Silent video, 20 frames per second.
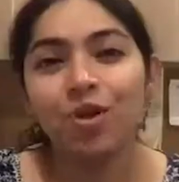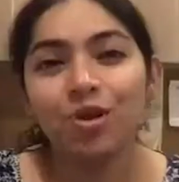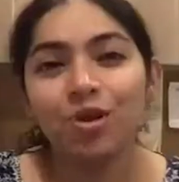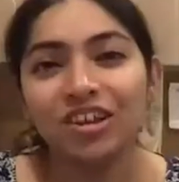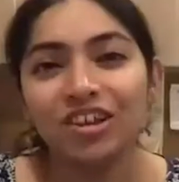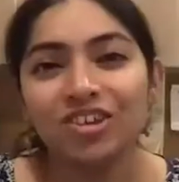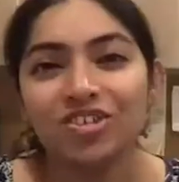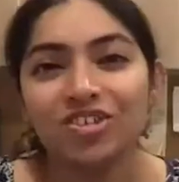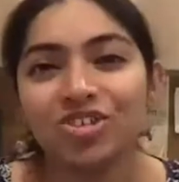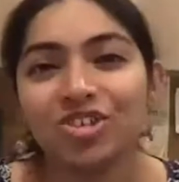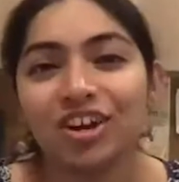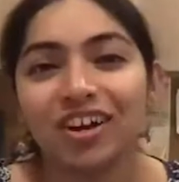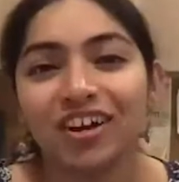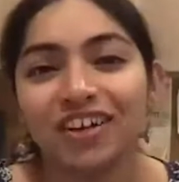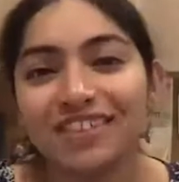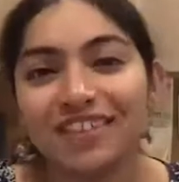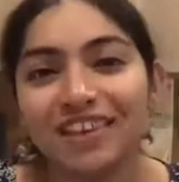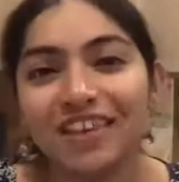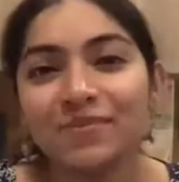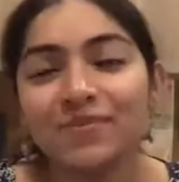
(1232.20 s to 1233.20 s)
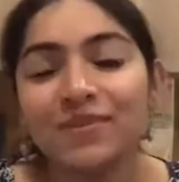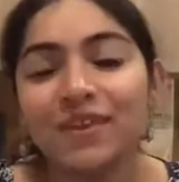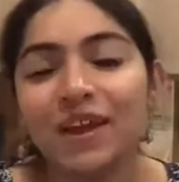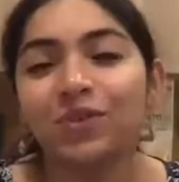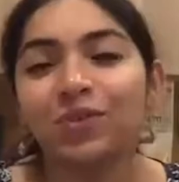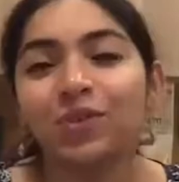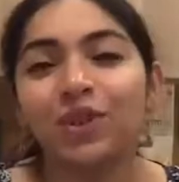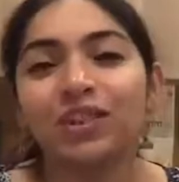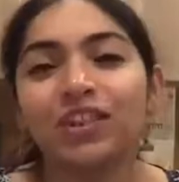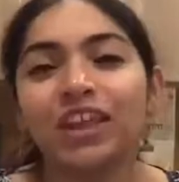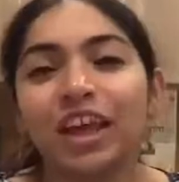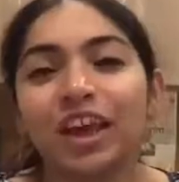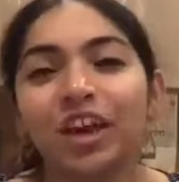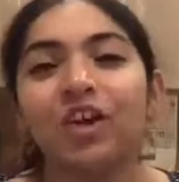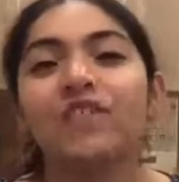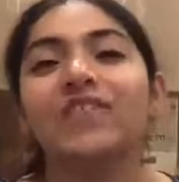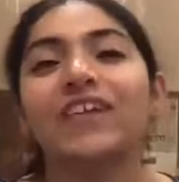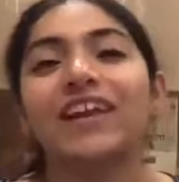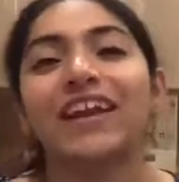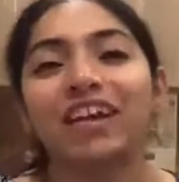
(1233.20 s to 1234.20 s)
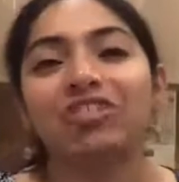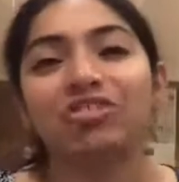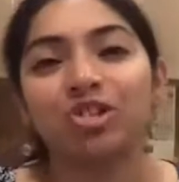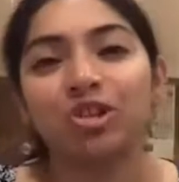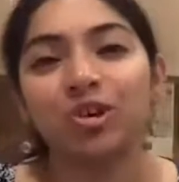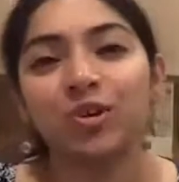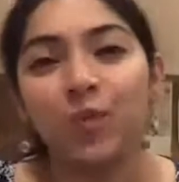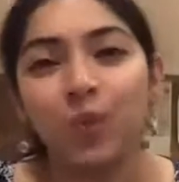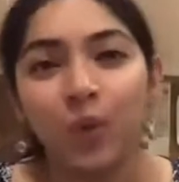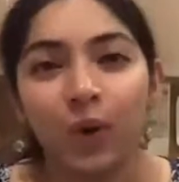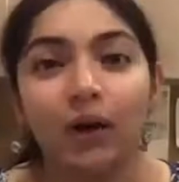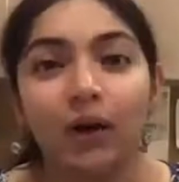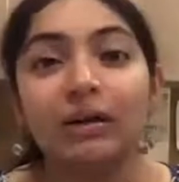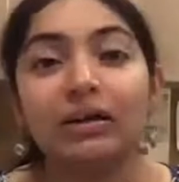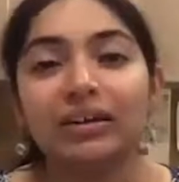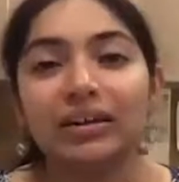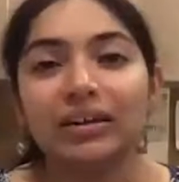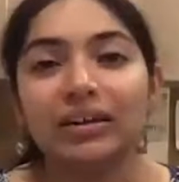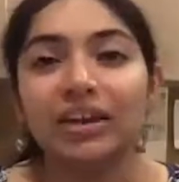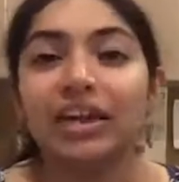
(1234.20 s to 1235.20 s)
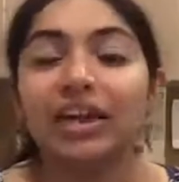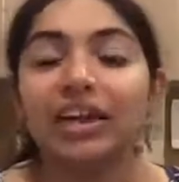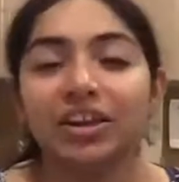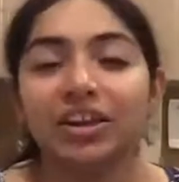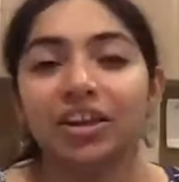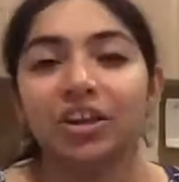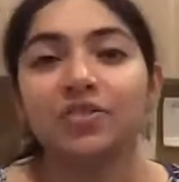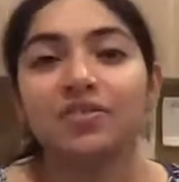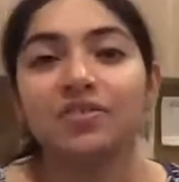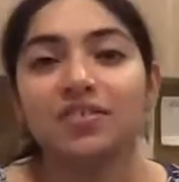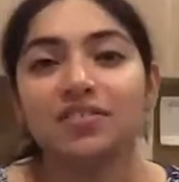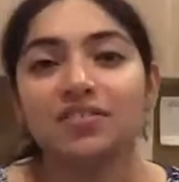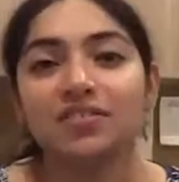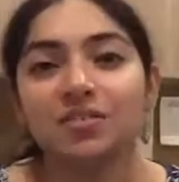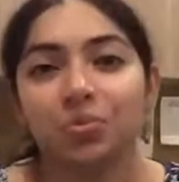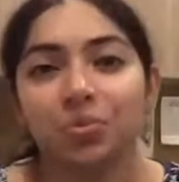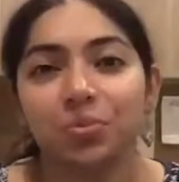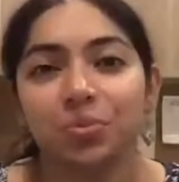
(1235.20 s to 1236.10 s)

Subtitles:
such schemes that you can think of that actually worked in an Indian ecosystem?